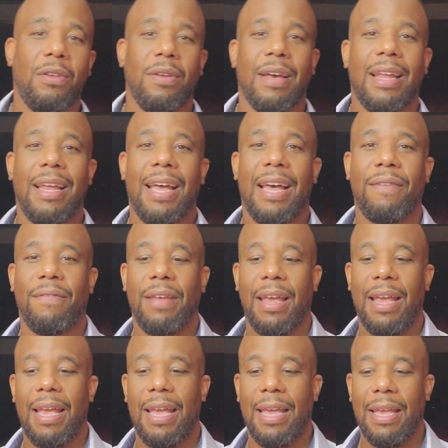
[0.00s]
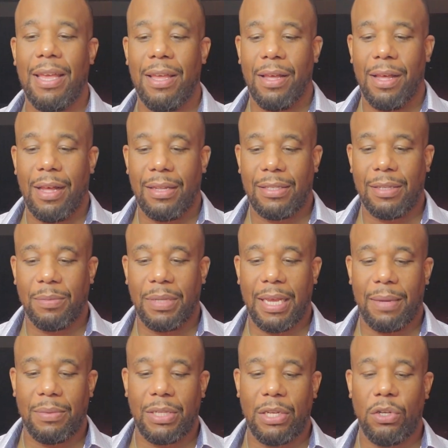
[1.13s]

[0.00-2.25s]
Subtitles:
You got to have sometimes